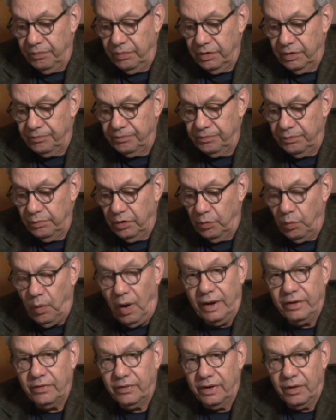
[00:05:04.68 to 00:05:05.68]
we're
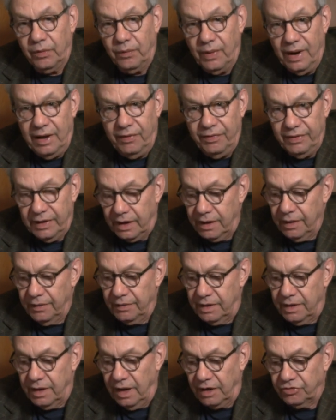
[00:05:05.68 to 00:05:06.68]
wandering around the
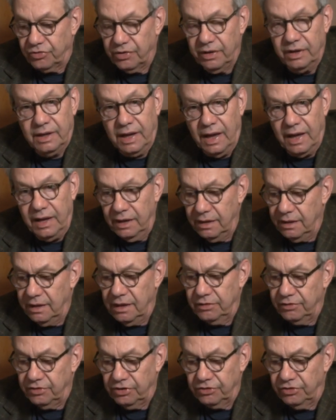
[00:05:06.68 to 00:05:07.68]
country again, and
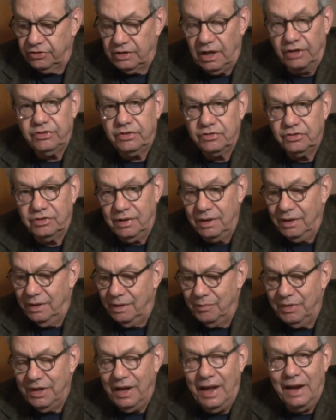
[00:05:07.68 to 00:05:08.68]
there just doesn't seem
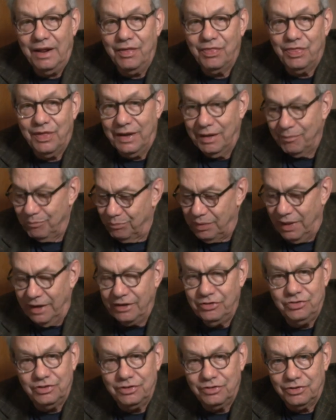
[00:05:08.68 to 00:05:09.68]
to be anything in
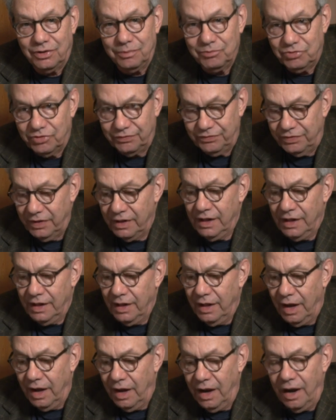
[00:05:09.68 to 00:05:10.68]
place in terms of
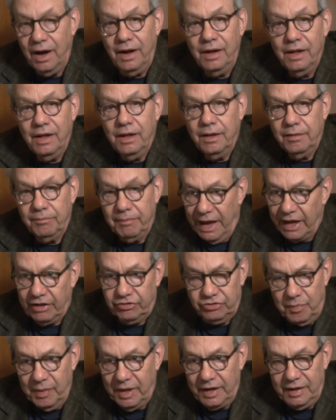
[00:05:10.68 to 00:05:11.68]

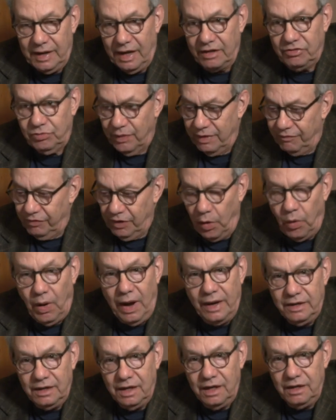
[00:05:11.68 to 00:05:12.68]
mask mandates. We have no
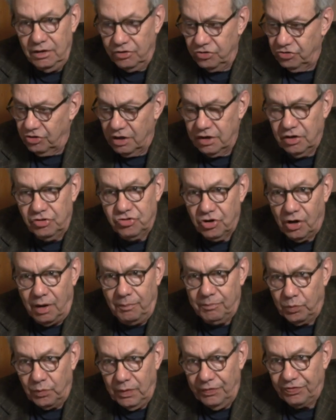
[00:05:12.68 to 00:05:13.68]
idea. You show
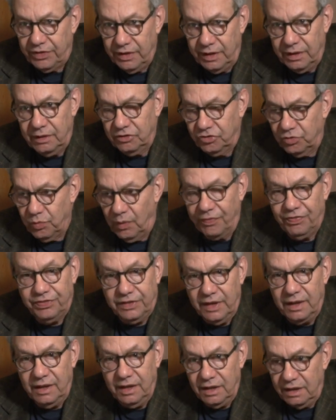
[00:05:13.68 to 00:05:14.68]
up at one theater, it's one
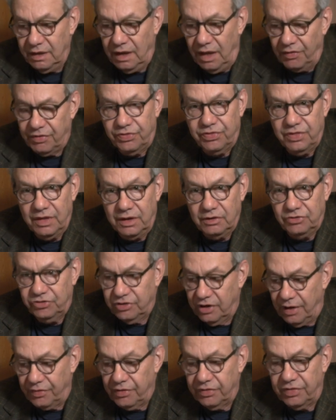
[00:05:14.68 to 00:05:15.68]
thing; in another theater,
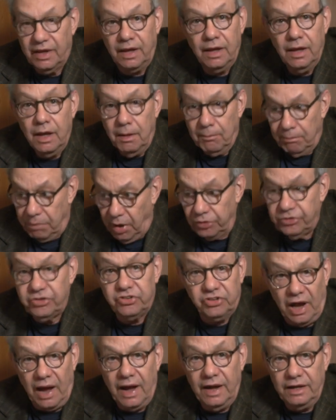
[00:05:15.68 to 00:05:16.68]
it's another thing. Both
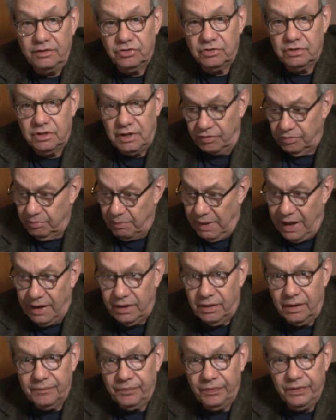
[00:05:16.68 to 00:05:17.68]
sides, doesn't matter.